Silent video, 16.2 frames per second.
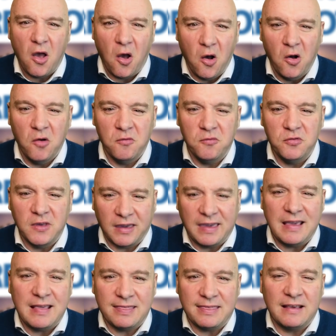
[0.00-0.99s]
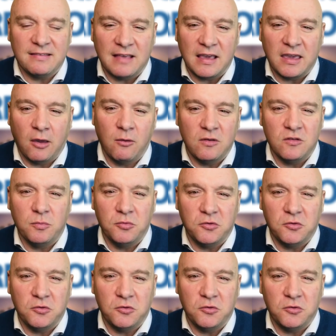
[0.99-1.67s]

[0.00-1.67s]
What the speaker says: of the key things that go into